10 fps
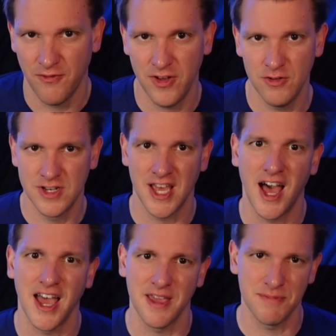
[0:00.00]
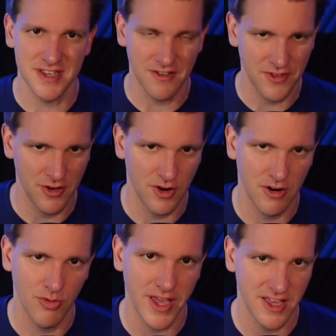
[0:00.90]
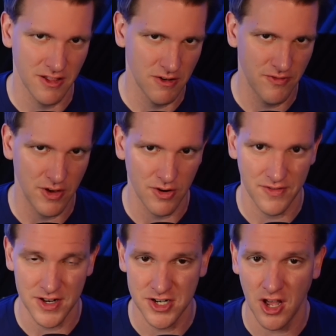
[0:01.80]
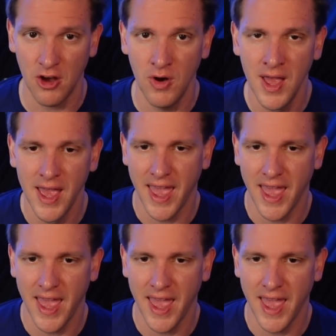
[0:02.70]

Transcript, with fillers: few times if you are a regular viewer of the show.